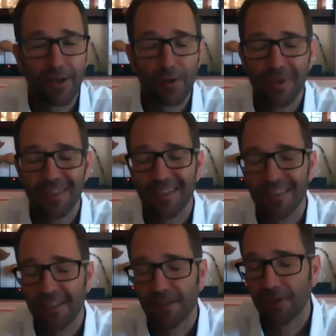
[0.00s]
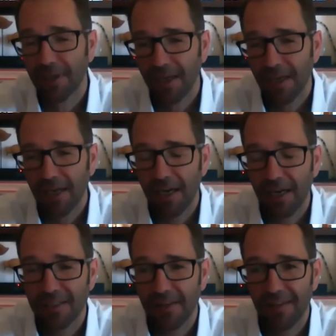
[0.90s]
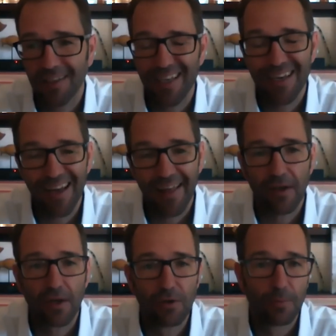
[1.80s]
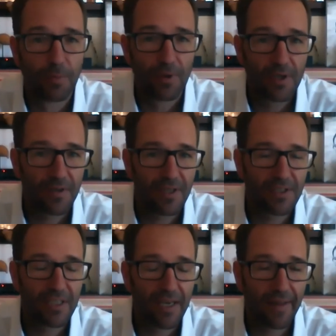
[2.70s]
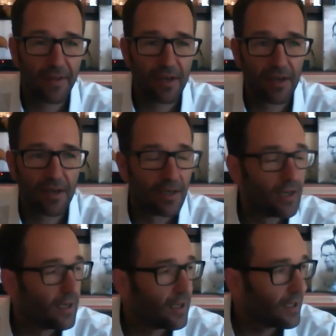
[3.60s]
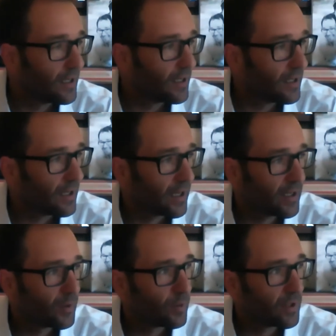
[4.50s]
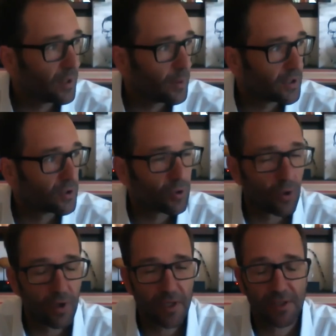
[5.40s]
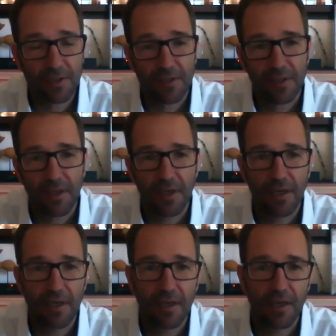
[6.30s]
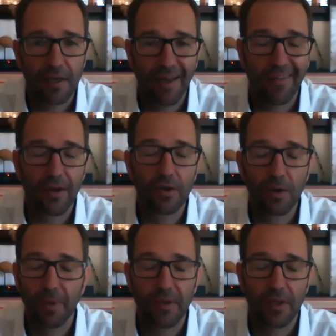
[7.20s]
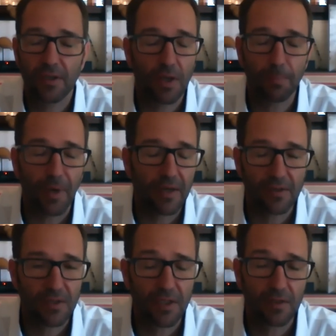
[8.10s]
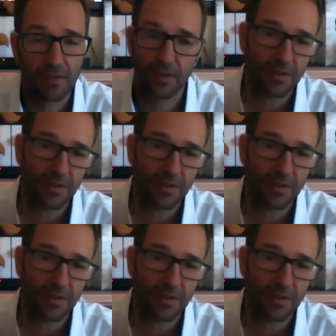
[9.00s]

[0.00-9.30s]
You misunderstood. I said there's another group. There's another, I don't know, know what oh, to call another it. Group. Another group, but it's not Python signals.